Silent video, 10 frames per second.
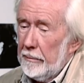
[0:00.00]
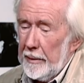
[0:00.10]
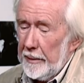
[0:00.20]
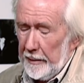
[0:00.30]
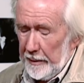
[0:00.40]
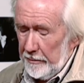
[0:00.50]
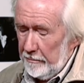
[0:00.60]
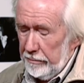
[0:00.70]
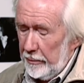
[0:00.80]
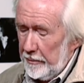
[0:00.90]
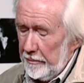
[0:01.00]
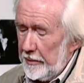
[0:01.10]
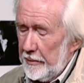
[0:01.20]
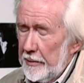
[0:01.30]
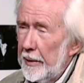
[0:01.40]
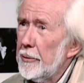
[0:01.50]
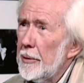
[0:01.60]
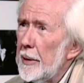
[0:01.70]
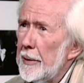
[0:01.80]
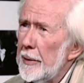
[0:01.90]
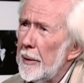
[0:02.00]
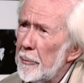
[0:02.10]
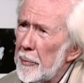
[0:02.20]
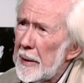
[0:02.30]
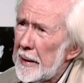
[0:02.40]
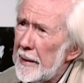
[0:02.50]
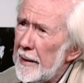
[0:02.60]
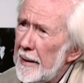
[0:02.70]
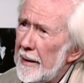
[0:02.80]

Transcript: I had what was essentially an MP.